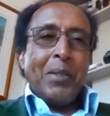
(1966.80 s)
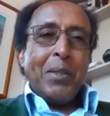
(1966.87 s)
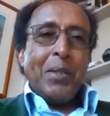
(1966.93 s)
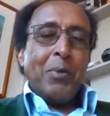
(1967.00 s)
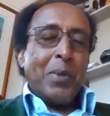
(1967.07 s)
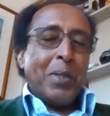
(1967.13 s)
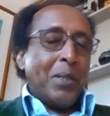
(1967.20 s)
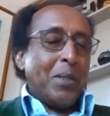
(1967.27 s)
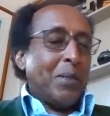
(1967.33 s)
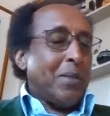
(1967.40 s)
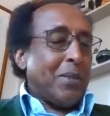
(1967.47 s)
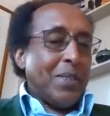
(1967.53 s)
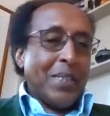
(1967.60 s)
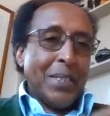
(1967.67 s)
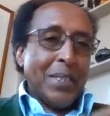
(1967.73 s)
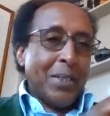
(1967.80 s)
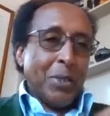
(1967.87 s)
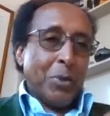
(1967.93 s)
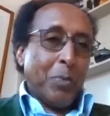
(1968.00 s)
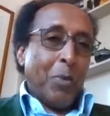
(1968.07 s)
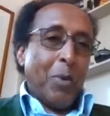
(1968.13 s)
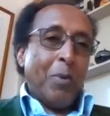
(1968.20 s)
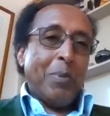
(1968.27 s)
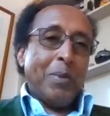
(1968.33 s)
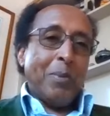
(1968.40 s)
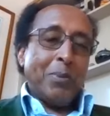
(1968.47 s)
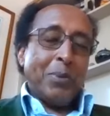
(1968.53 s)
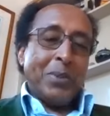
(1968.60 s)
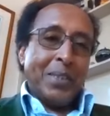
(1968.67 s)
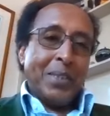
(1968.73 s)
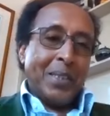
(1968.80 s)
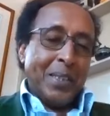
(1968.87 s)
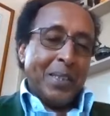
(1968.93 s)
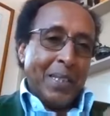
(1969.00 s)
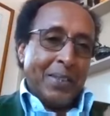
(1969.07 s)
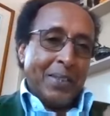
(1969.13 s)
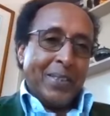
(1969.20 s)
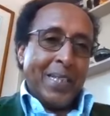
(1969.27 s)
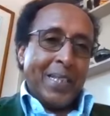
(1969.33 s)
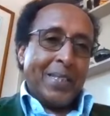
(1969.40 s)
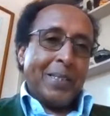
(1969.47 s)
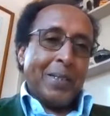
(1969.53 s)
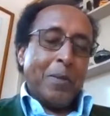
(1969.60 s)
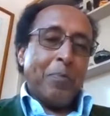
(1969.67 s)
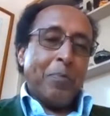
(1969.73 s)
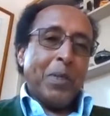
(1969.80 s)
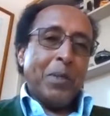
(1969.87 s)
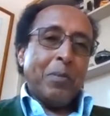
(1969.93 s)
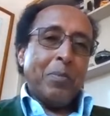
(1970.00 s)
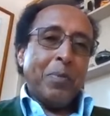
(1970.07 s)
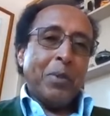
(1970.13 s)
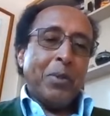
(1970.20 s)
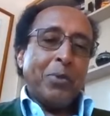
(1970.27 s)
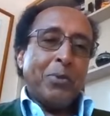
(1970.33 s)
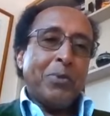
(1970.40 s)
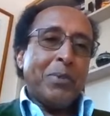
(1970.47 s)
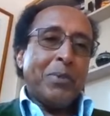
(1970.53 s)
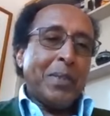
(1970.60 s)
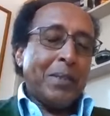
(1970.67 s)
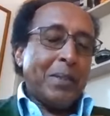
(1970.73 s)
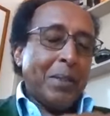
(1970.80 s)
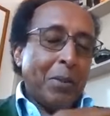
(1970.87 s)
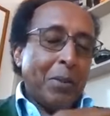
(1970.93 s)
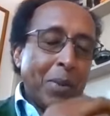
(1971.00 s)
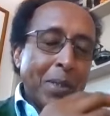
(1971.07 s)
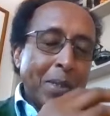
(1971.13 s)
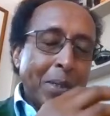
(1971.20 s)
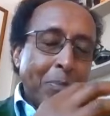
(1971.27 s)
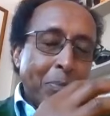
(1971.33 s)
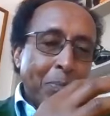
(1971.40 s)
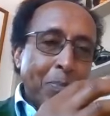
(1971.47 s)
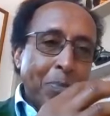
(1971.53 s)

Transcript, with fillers: there were serious problems in, in that sector because there were